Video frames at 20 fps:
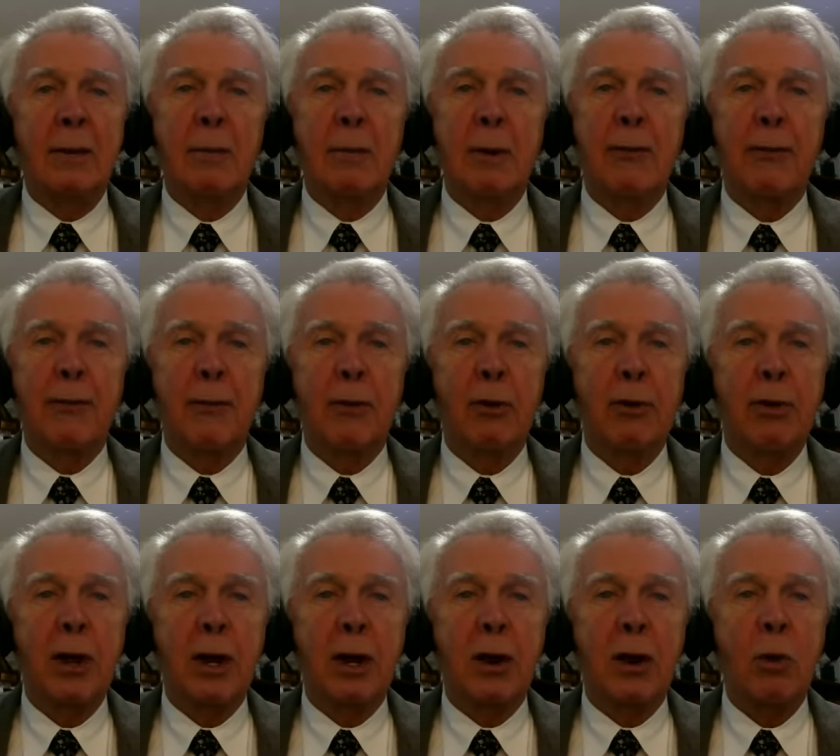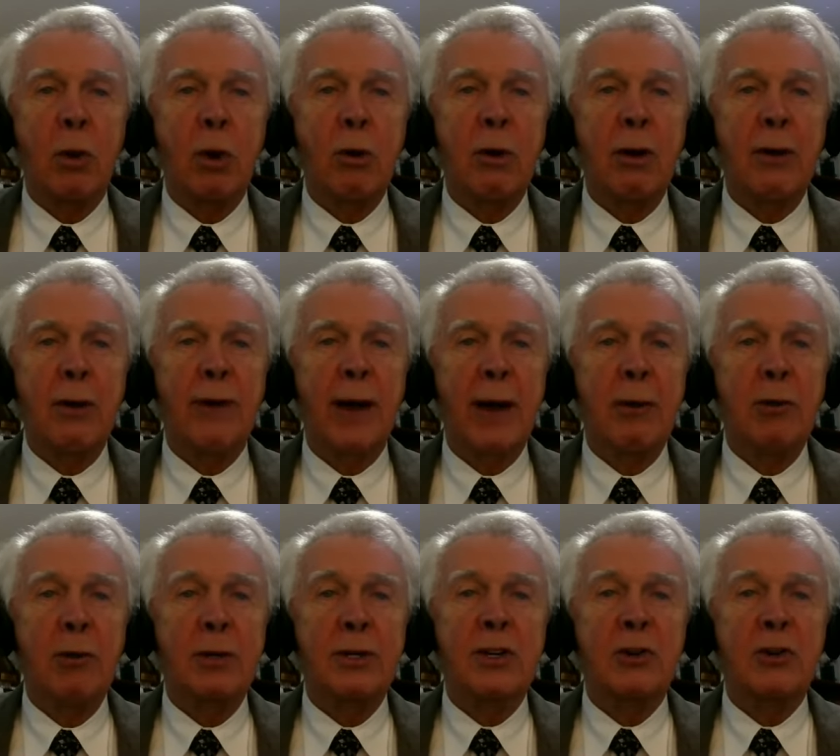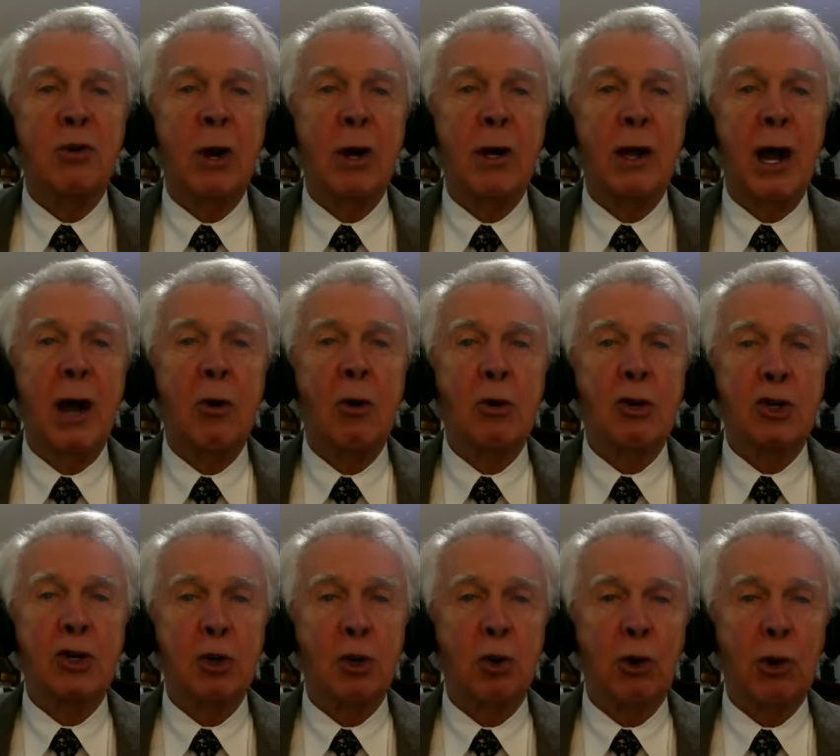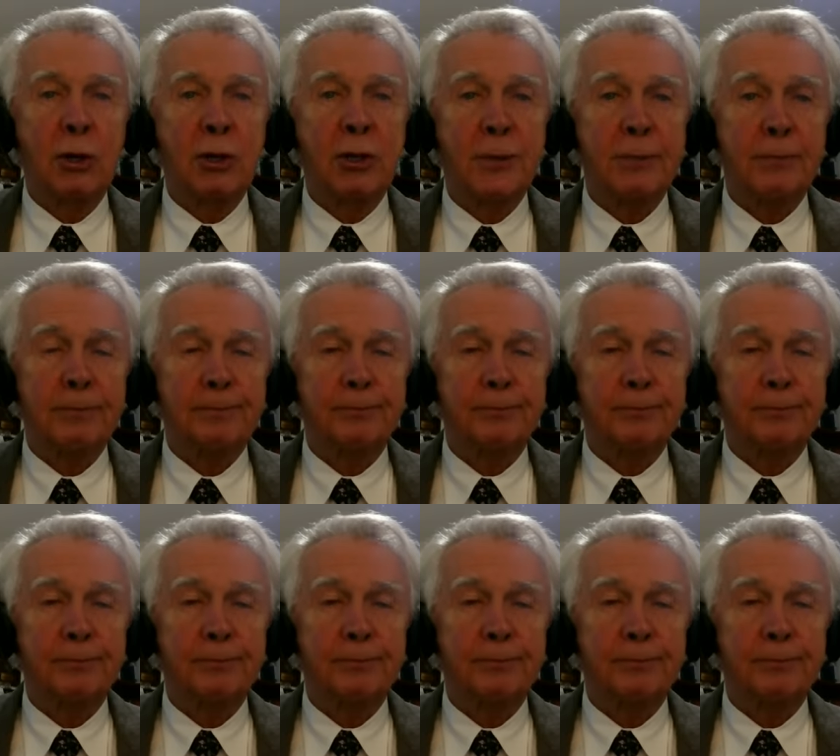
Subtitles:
before the coronavirus struck our shores.